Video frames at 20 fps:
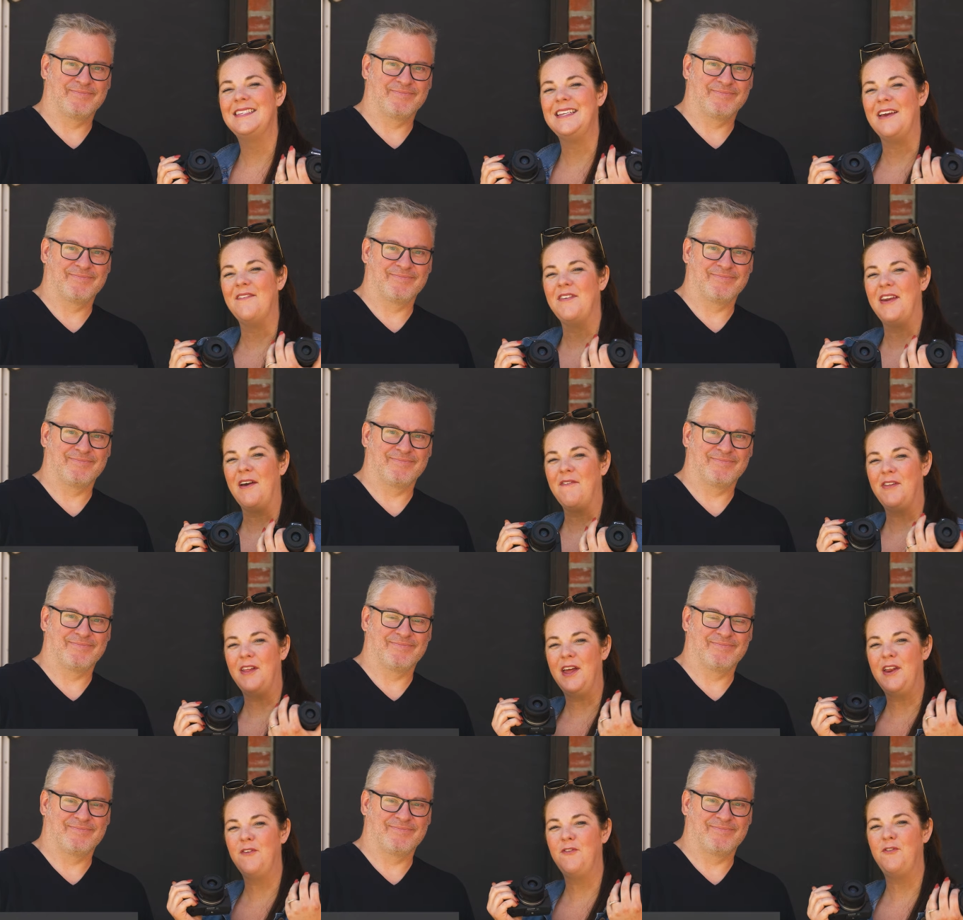Speaker 1: Dave and
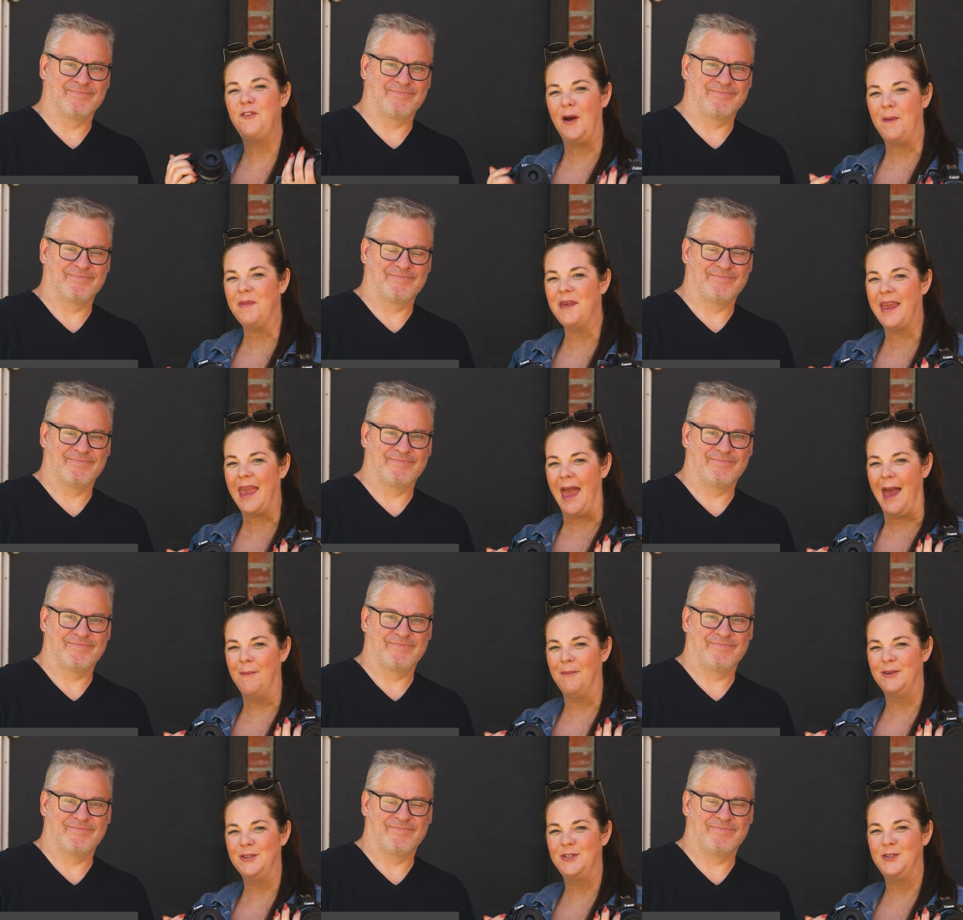Evelyn from the
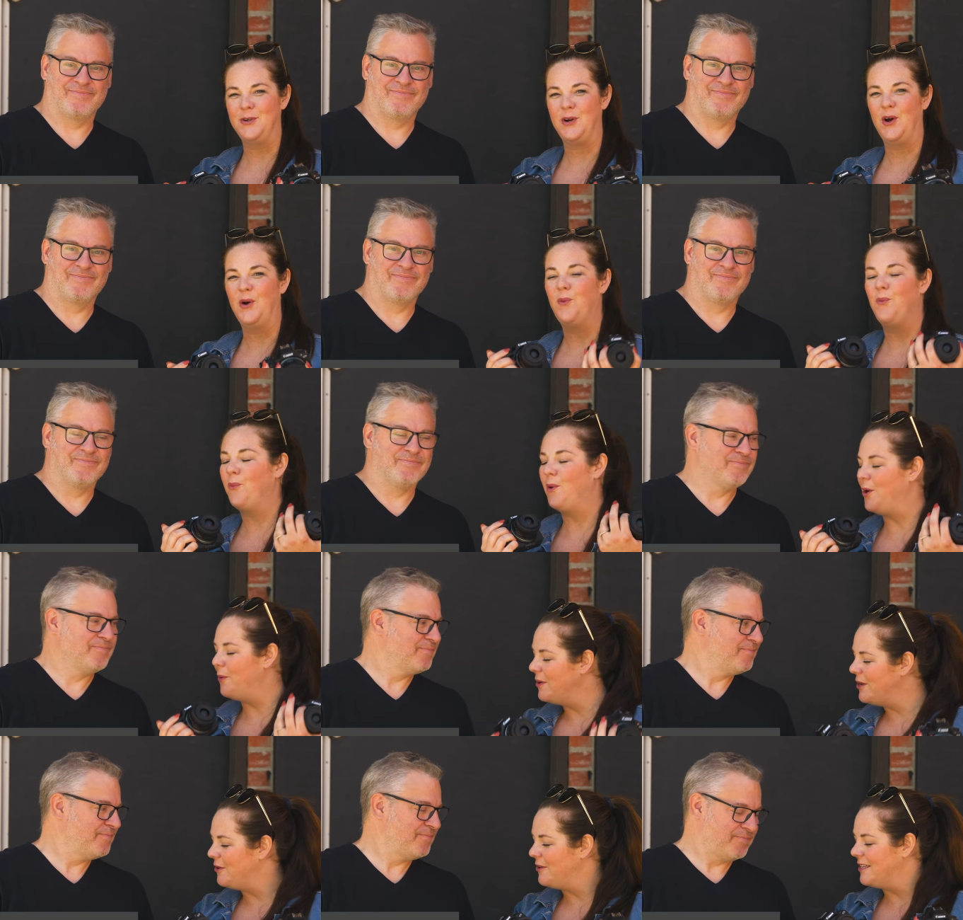Camera Store. What are
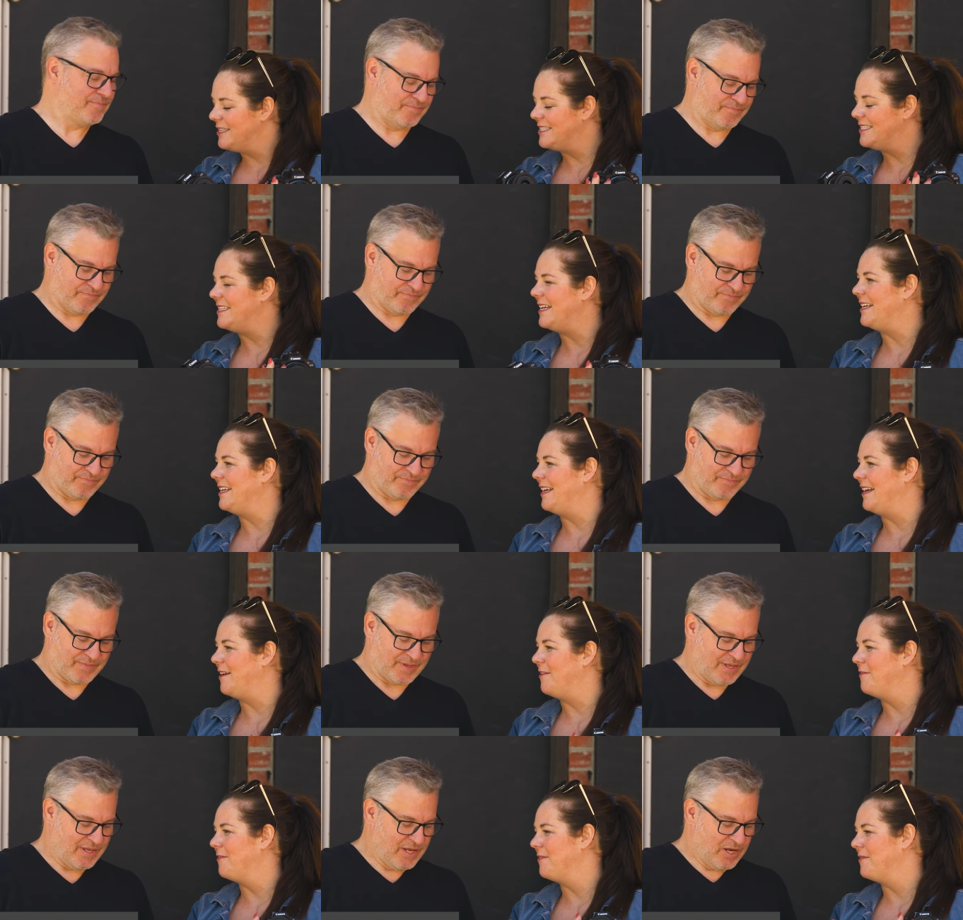we doing today,
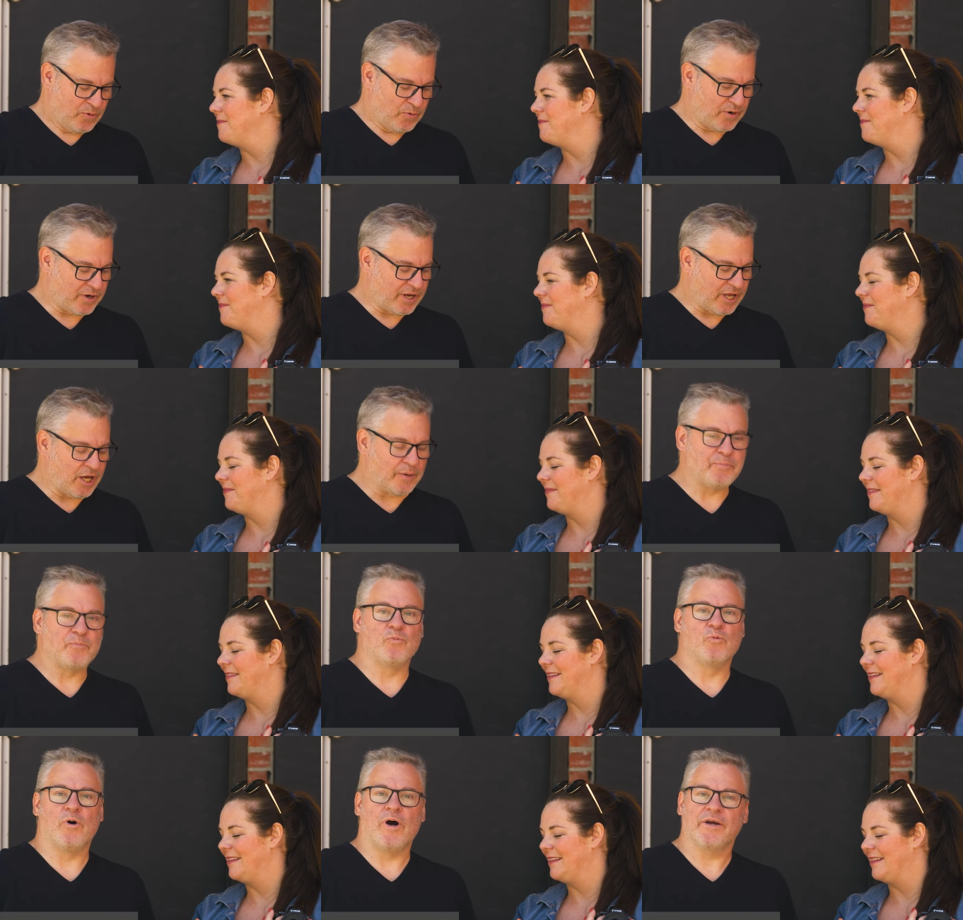Dave?
Speaker 2: We're gonna
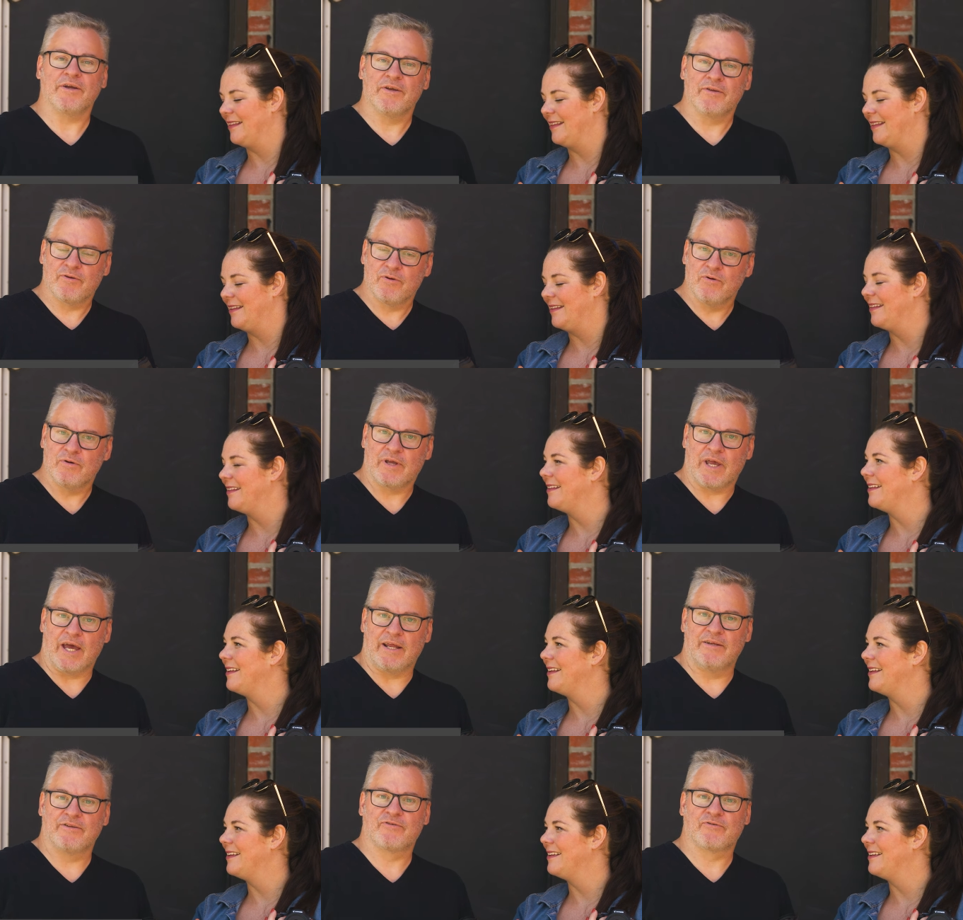help walk you through
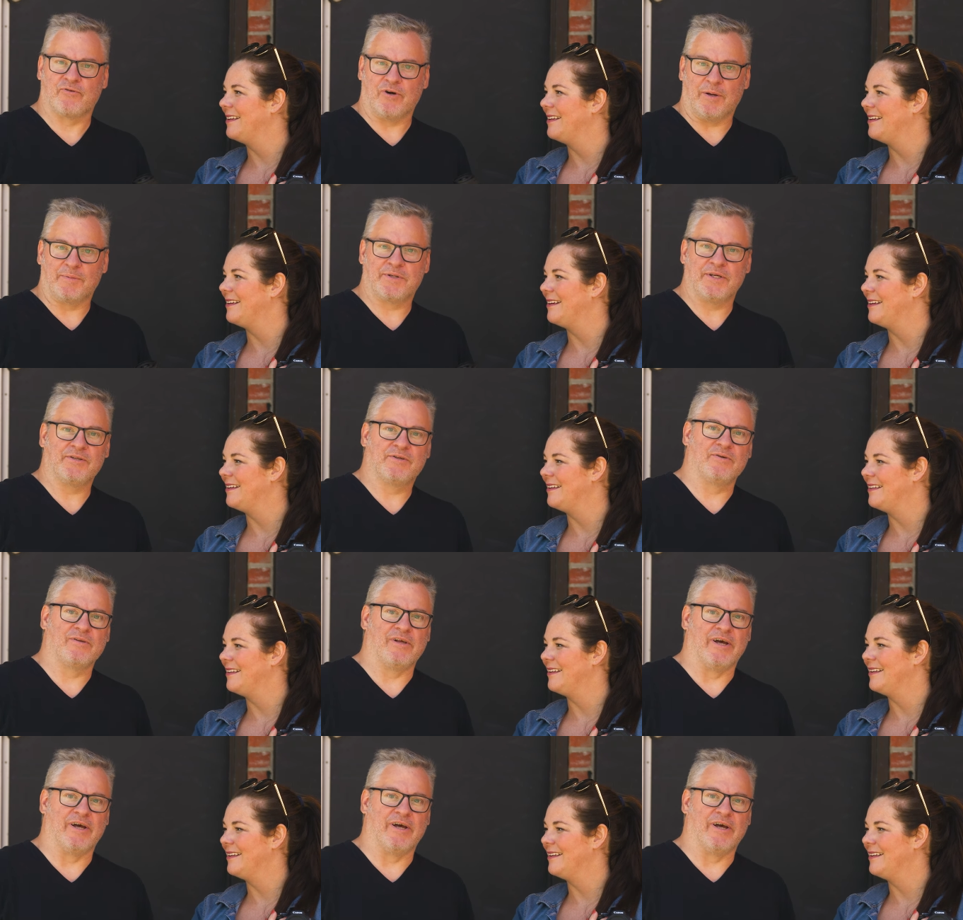Canon's crop sensor